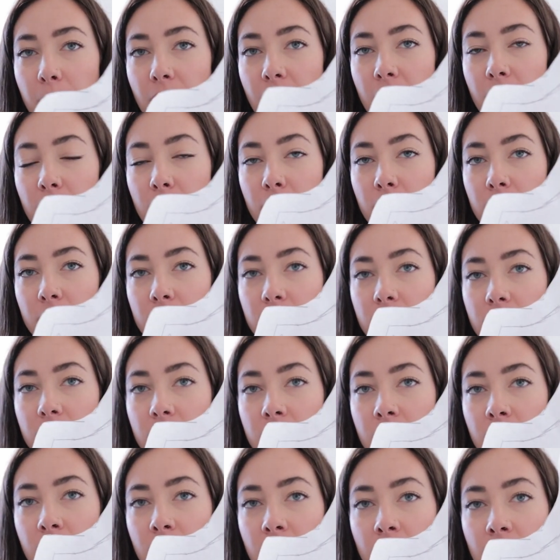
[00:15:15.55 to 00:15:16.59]
marked,
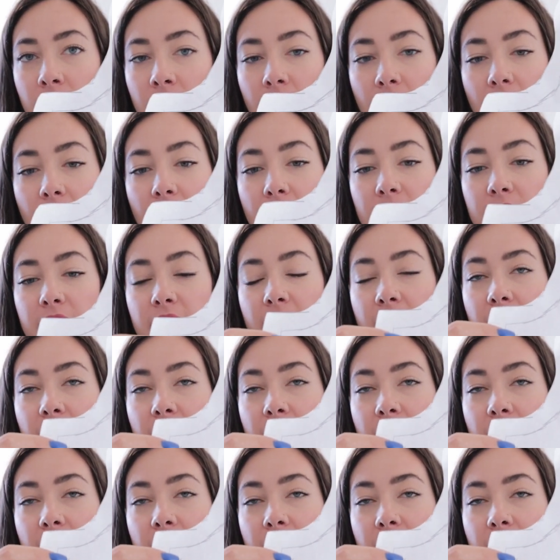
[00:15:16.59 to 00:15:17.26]
and